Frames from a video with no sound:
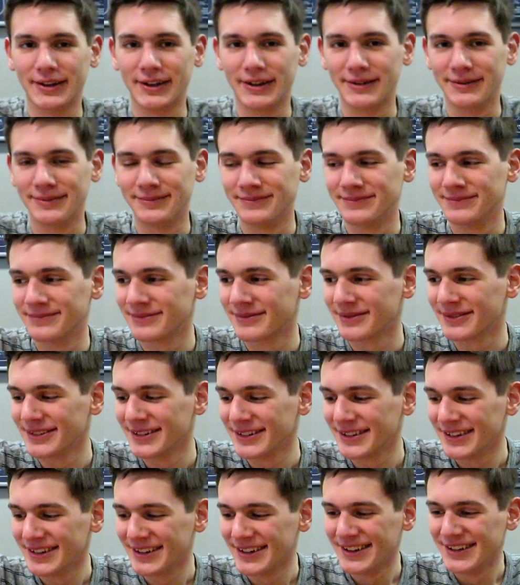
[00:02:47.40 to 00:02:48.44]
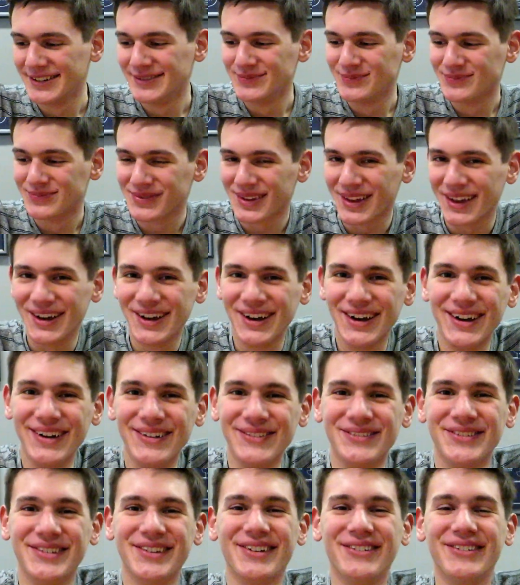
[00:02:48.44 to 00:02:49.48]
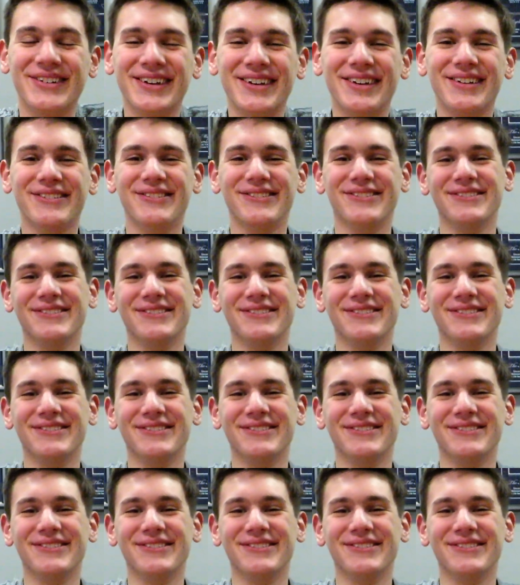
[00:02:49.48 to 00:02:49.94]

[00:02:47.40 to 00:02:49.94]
right now. Um, so we